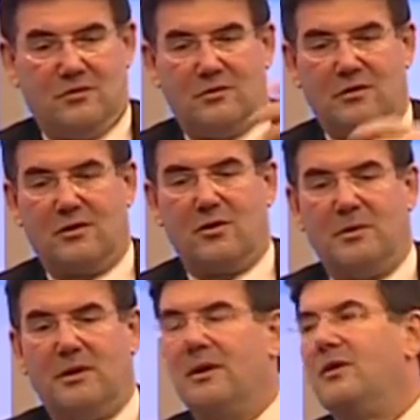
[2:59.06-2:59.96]
took a
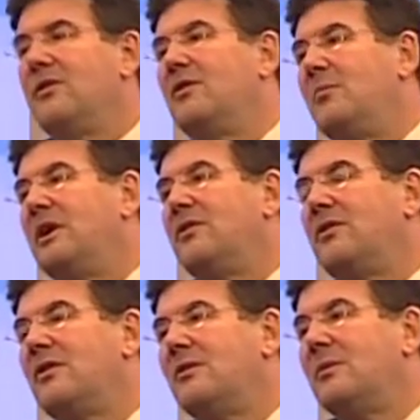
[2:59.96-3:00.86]
copy of those as a base to
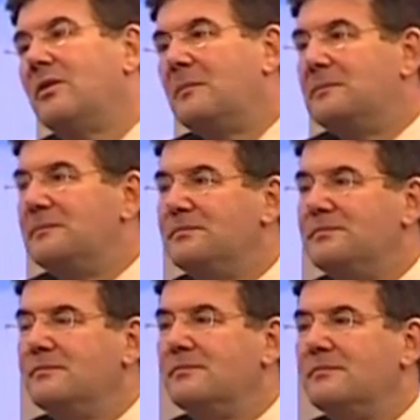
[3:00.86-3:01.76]
start with.
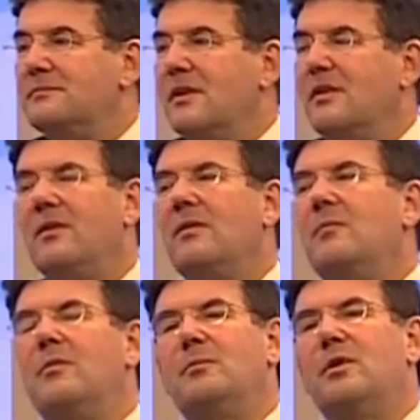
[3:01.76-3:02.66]

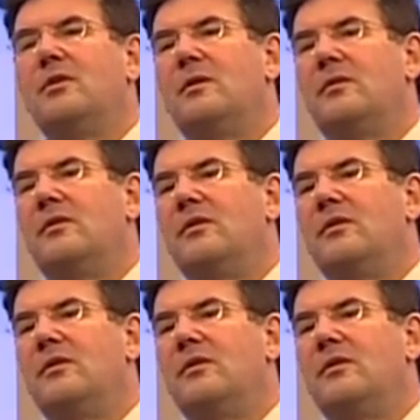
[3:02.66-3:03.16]
The Protocols of